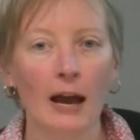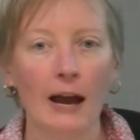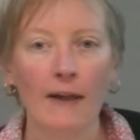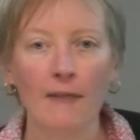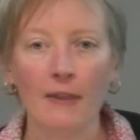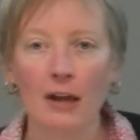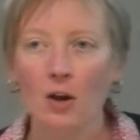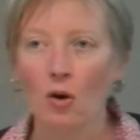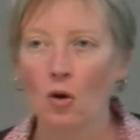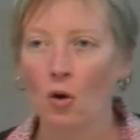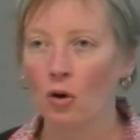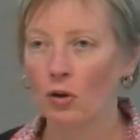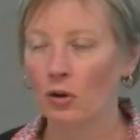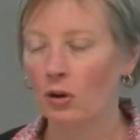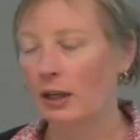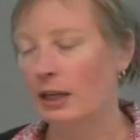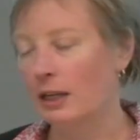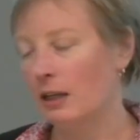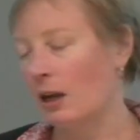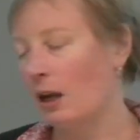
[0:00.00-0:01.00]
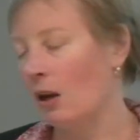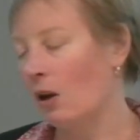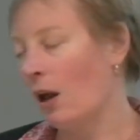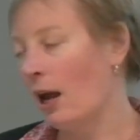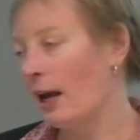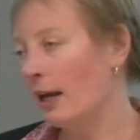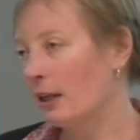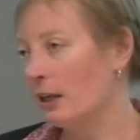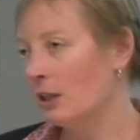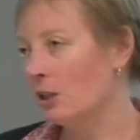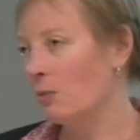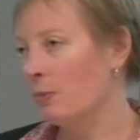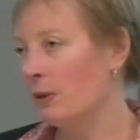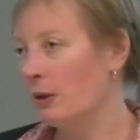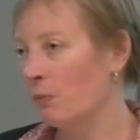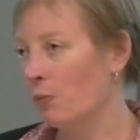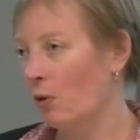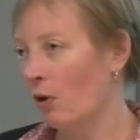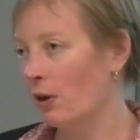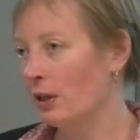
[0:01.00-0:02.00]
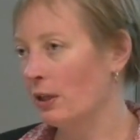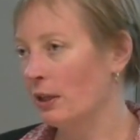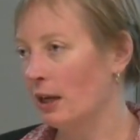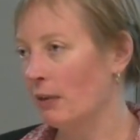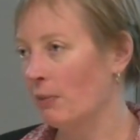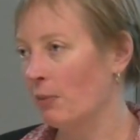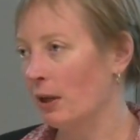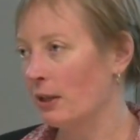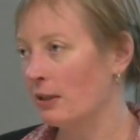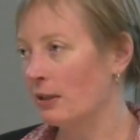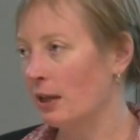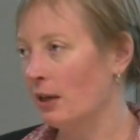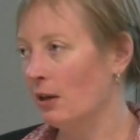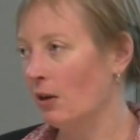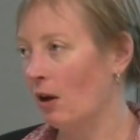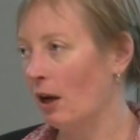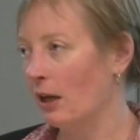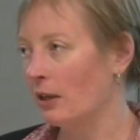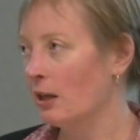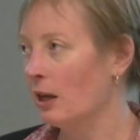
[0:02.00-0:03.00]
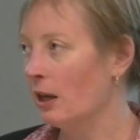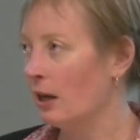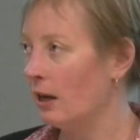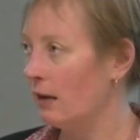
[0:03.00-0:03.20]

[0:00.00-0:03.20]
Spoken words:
and they're not likely to be broken down by sunlight